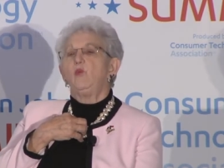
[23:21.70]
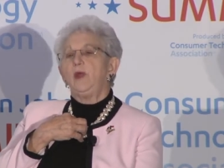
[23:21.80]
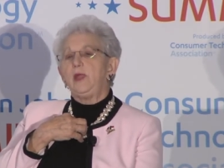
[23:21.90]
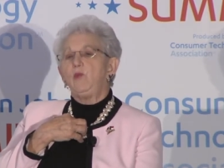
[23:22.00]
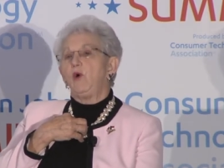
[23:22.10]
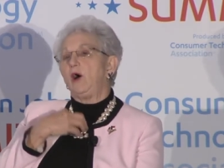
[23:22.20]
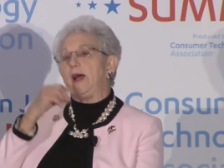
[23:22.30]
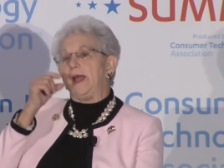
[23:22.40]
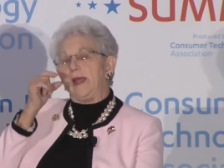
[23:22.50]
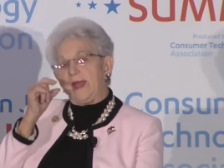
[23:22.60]
We
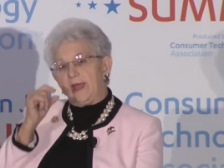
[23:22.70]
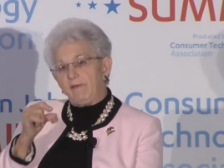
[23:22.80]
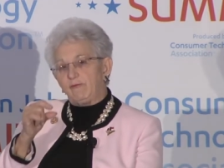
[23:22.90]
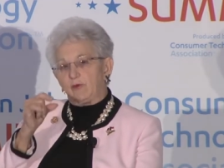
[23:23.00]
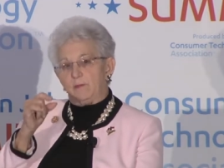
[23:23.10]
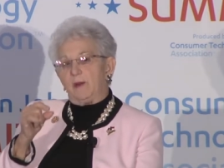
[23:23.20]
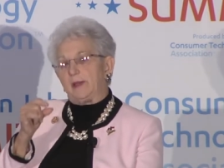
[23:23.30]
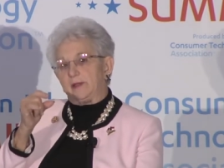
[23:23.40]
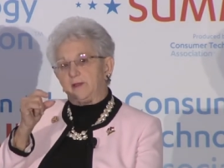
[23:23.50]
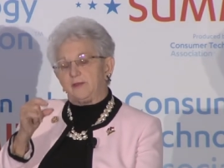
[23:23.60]
want
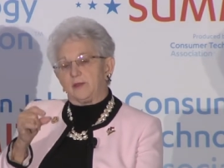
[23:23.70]
everybody,